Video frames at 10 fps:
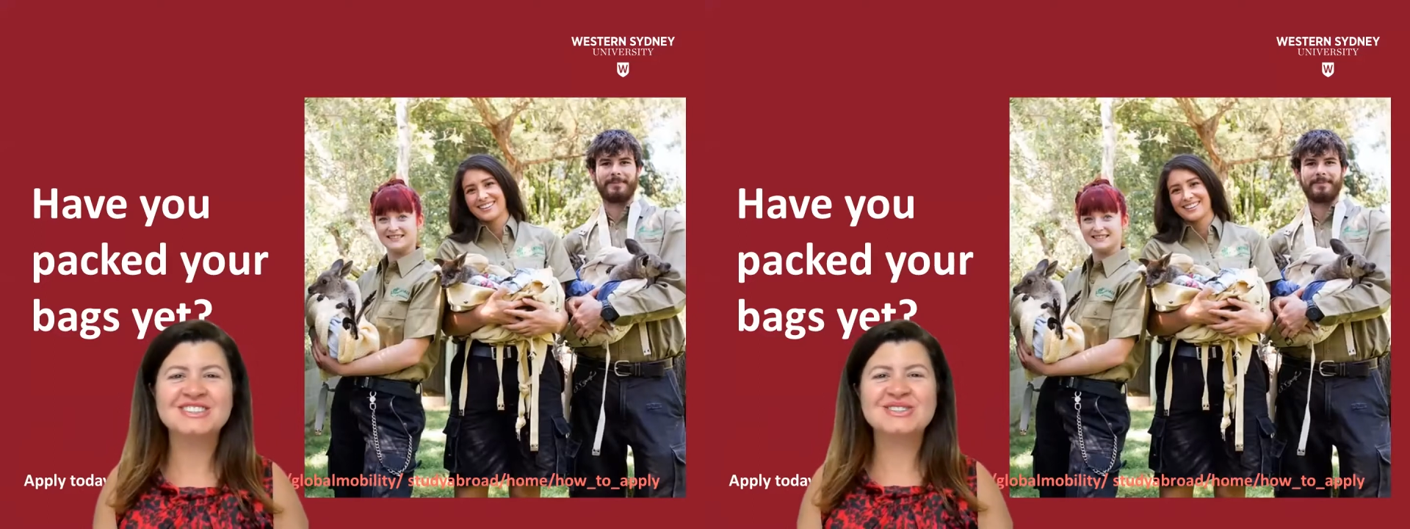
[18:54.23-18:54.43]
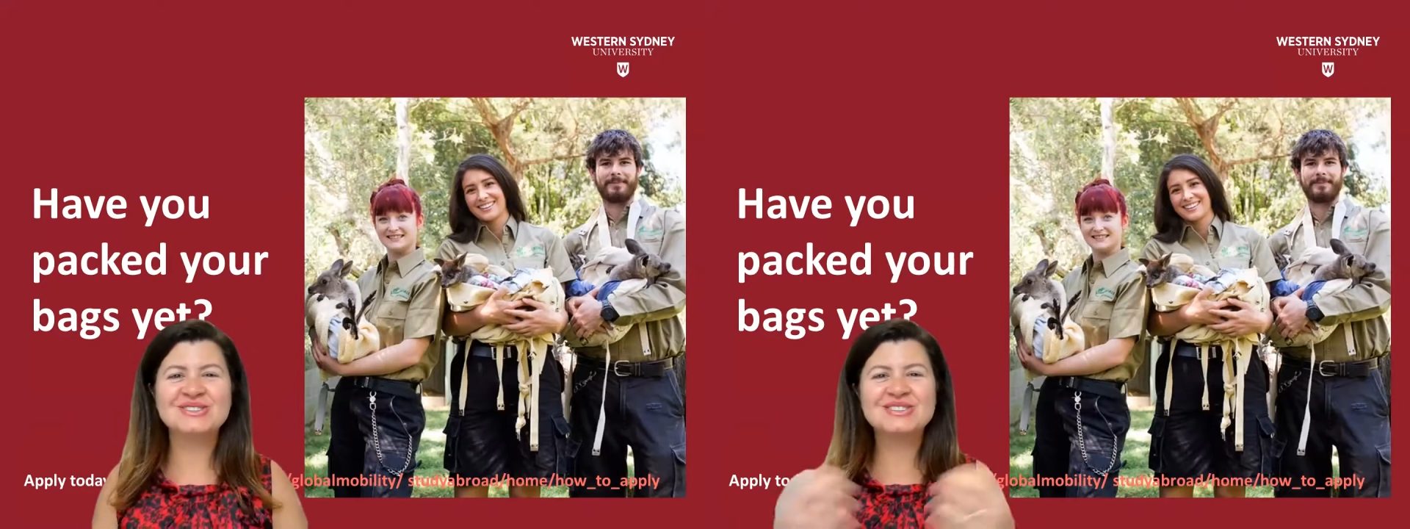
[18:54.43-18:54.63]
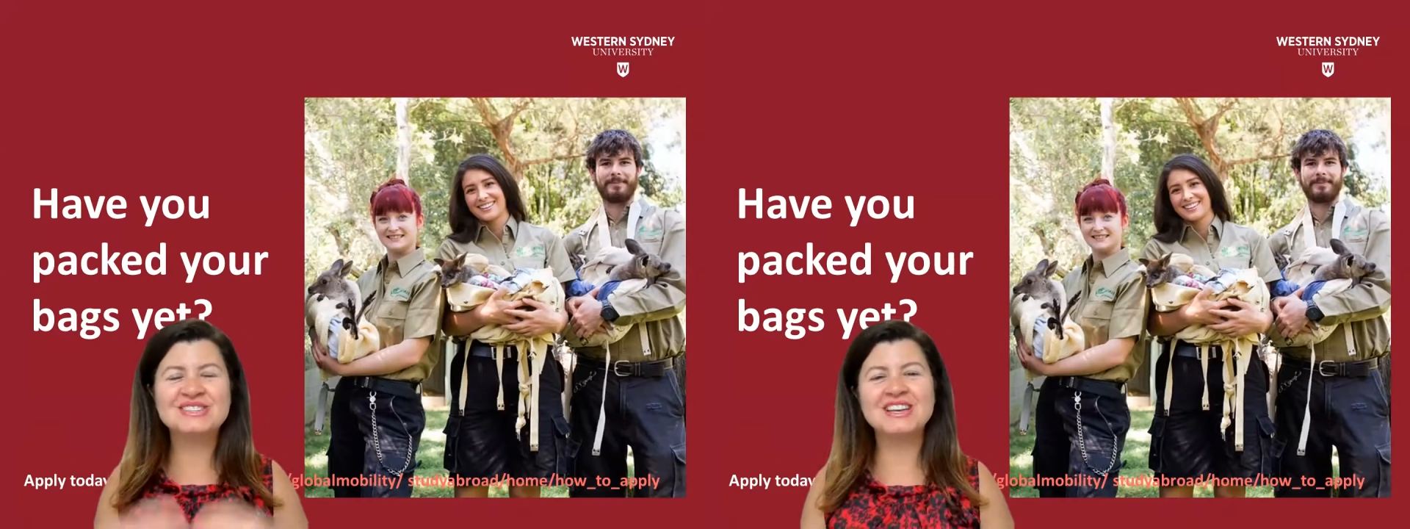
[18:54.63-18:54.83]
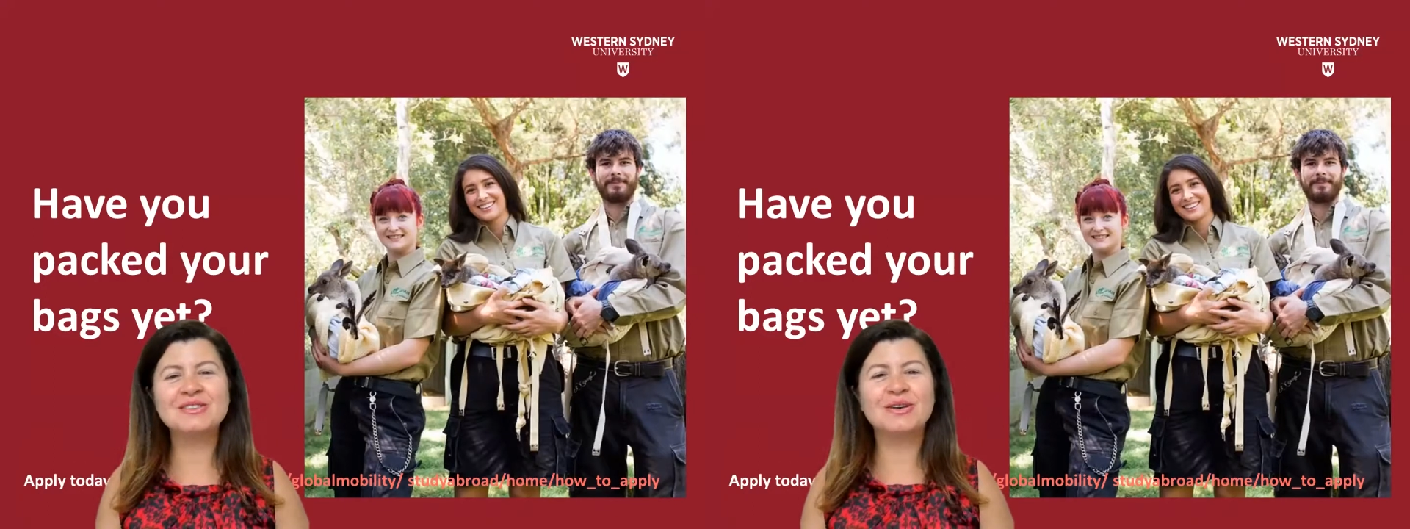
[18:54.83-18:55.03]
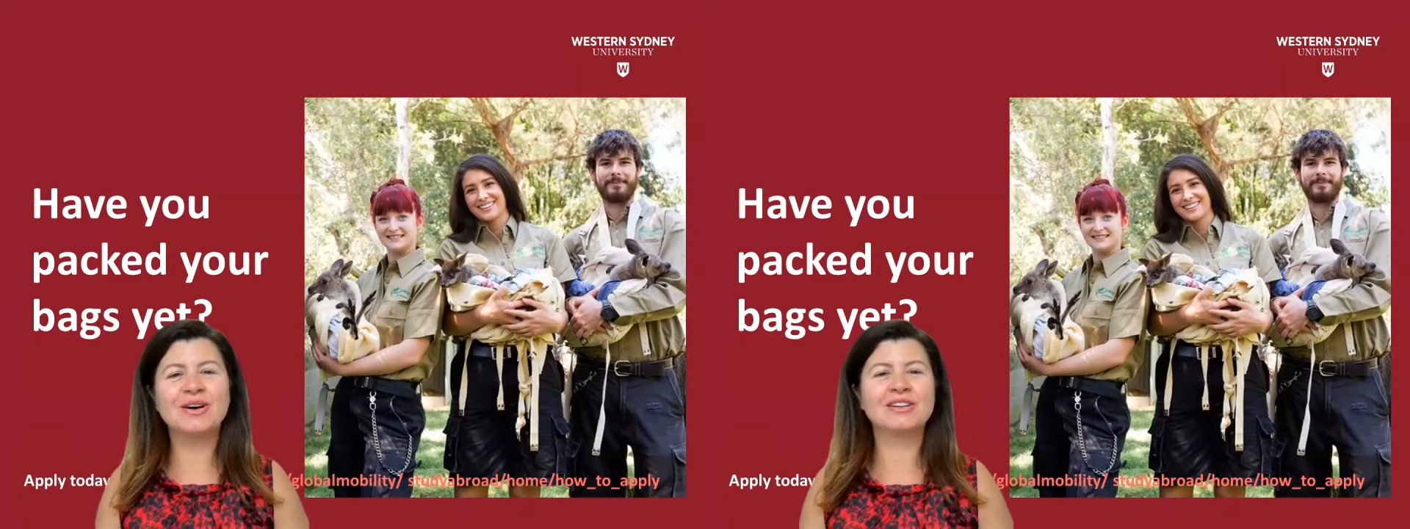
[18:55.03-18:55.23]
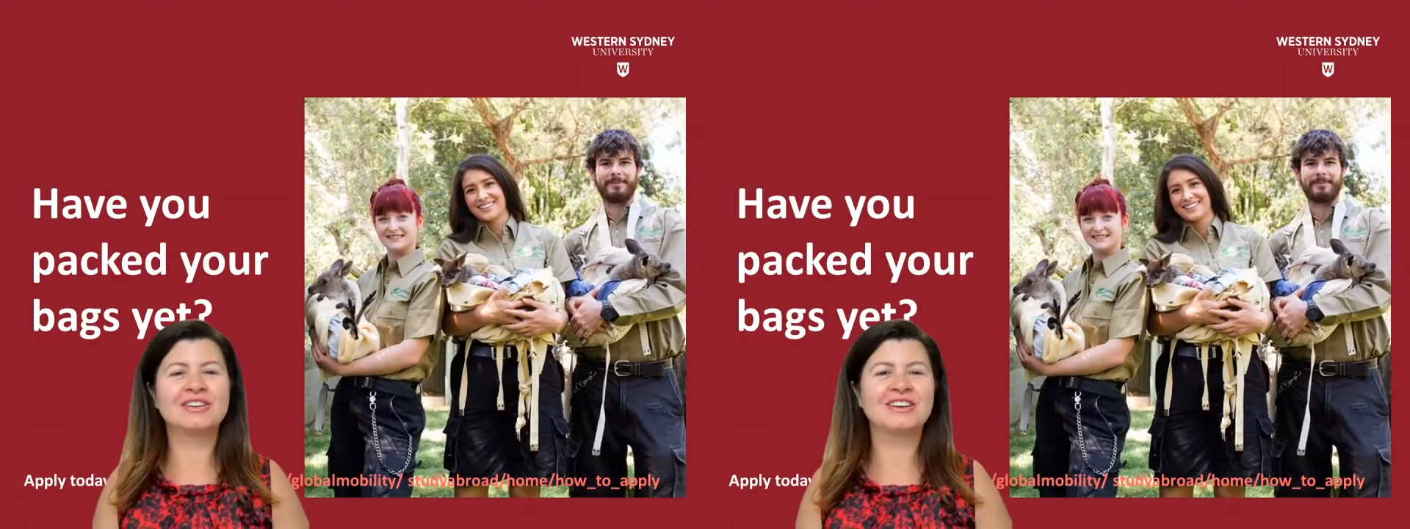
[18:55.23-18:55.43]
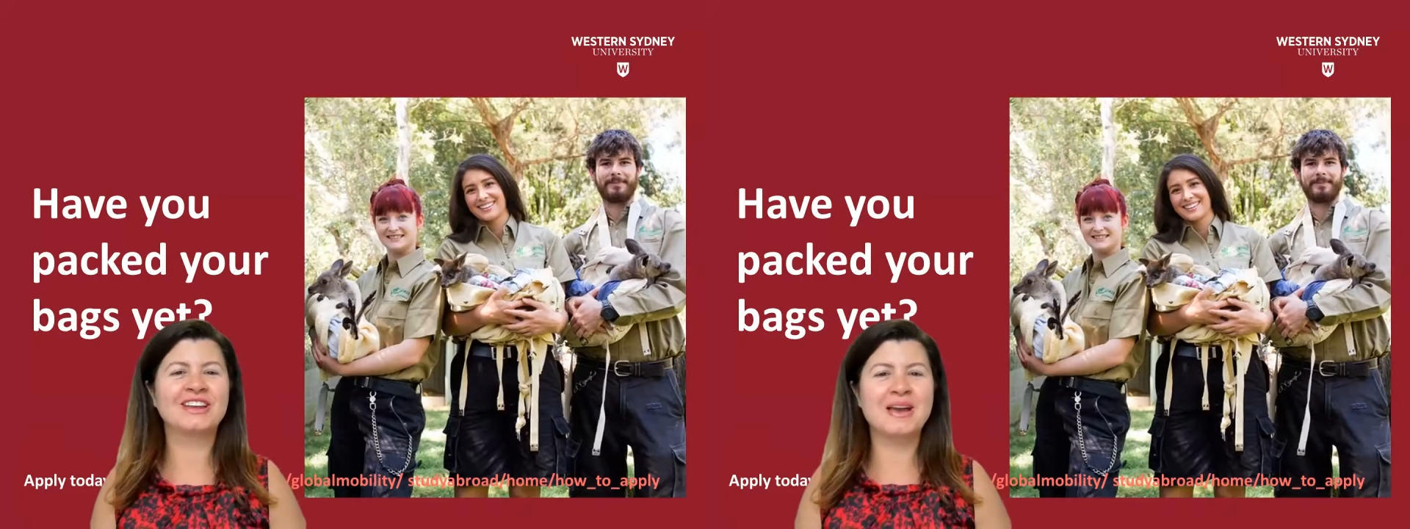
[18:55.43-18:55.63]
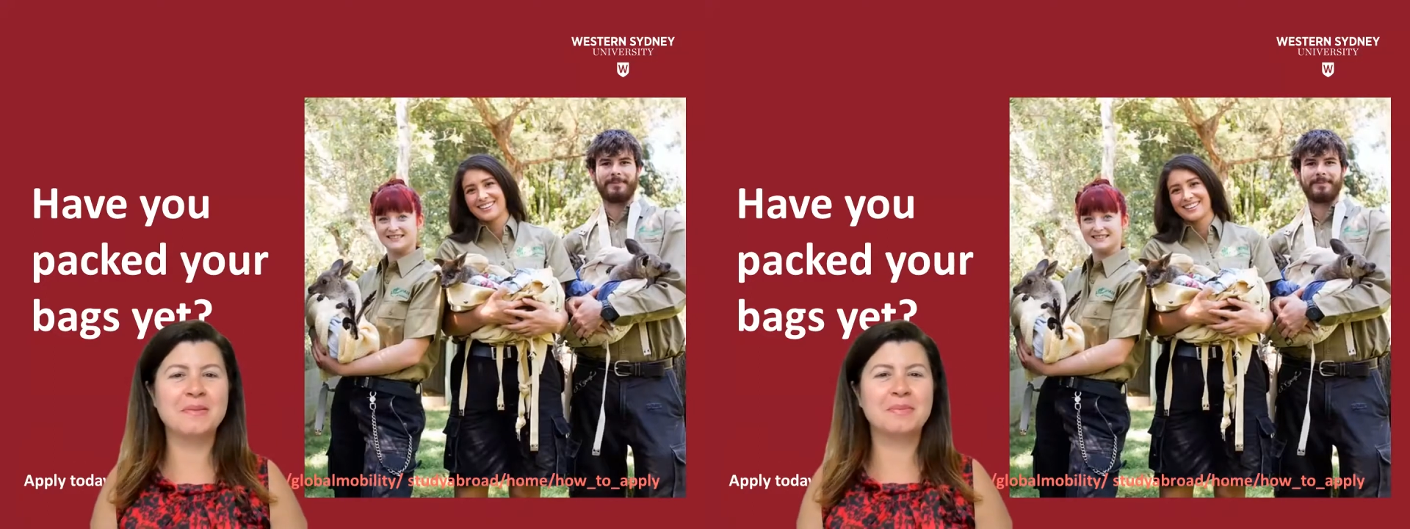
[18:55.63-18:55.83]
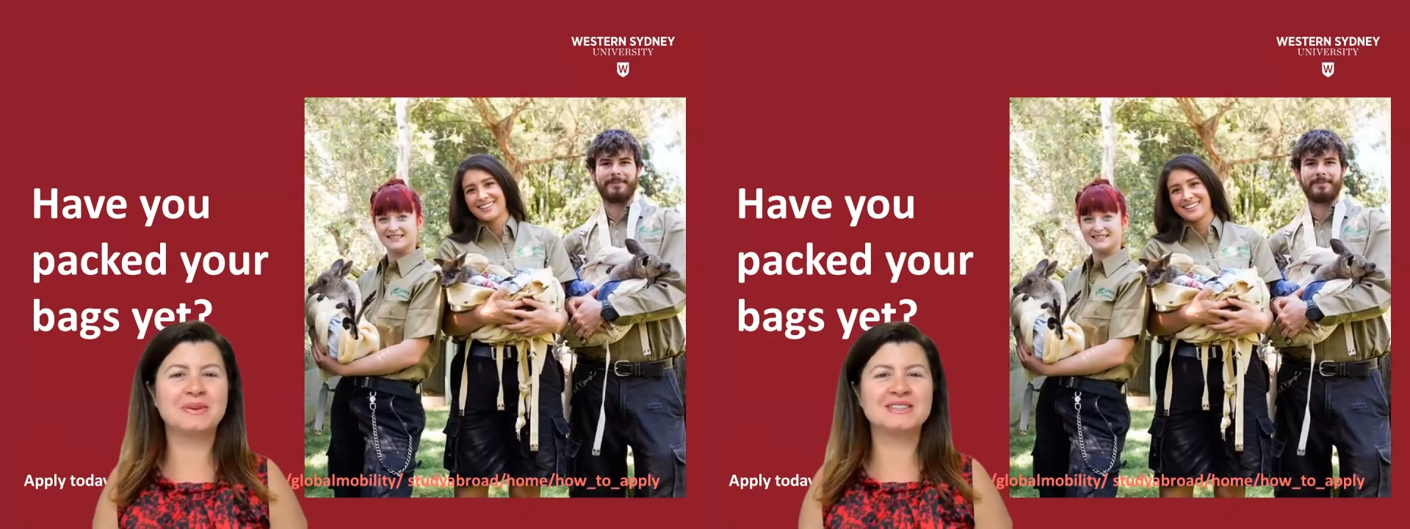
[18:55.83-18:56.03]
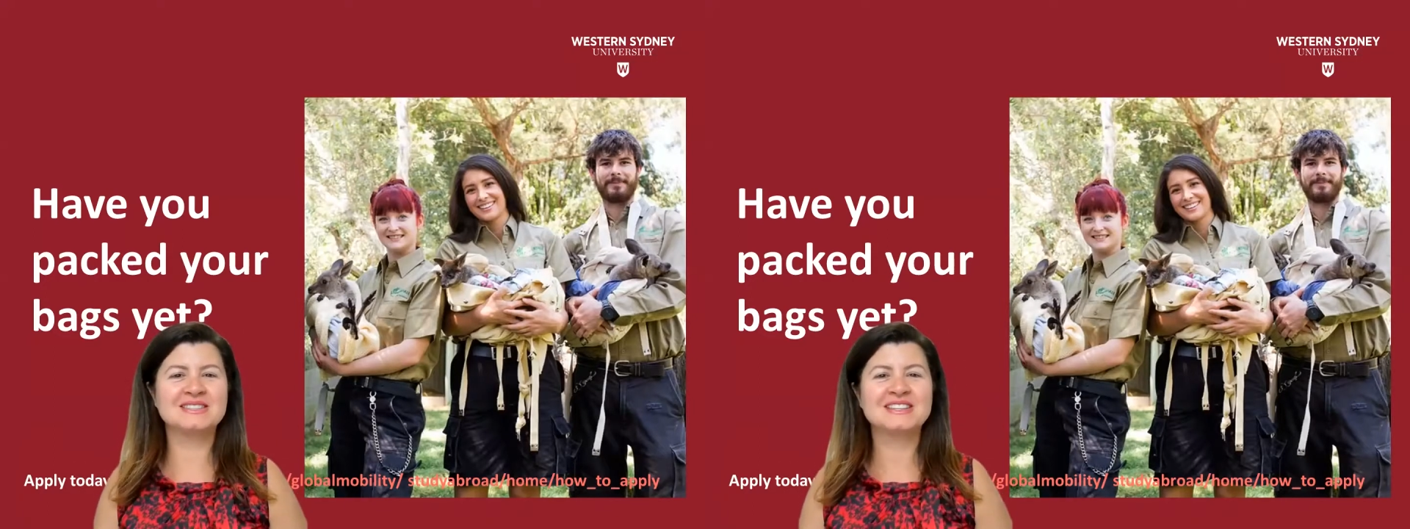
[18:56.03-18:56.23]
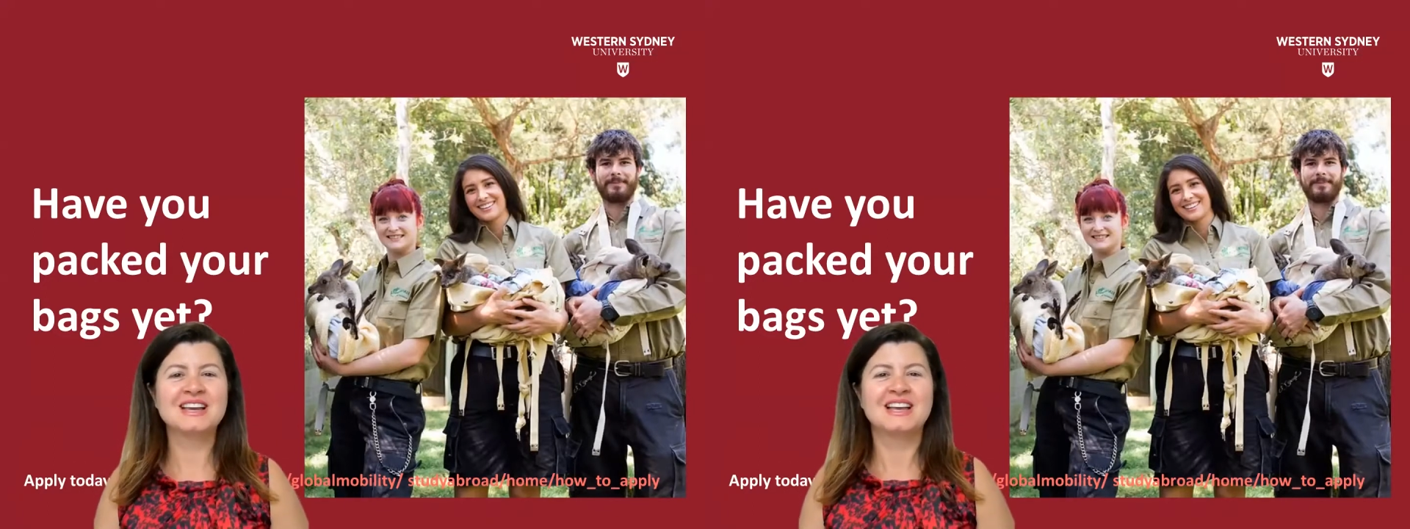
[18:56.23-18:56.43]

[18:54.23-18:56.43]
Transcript: to see you all on campus